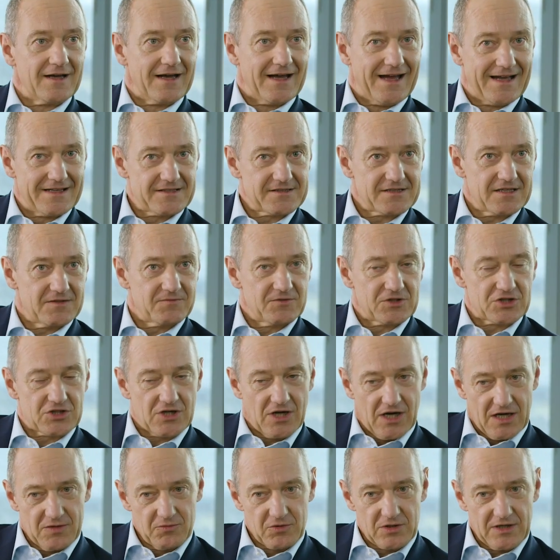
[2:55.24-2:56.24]
answer which
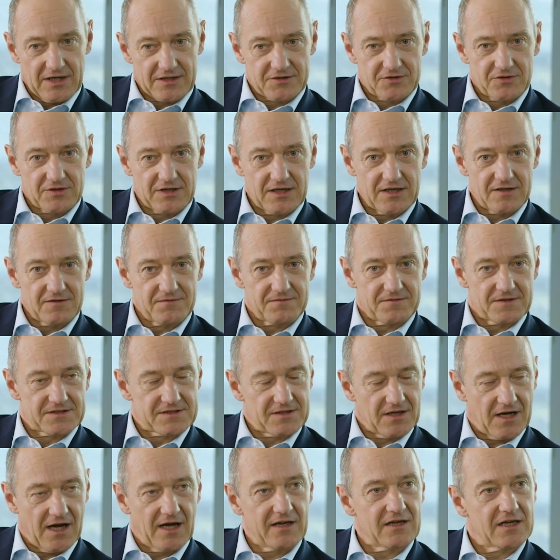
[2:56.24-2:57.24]
I would like to give.
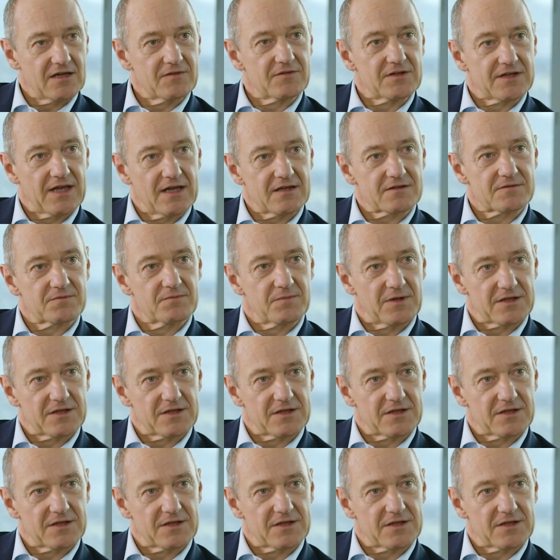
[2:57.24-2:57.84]
It's a high level yet,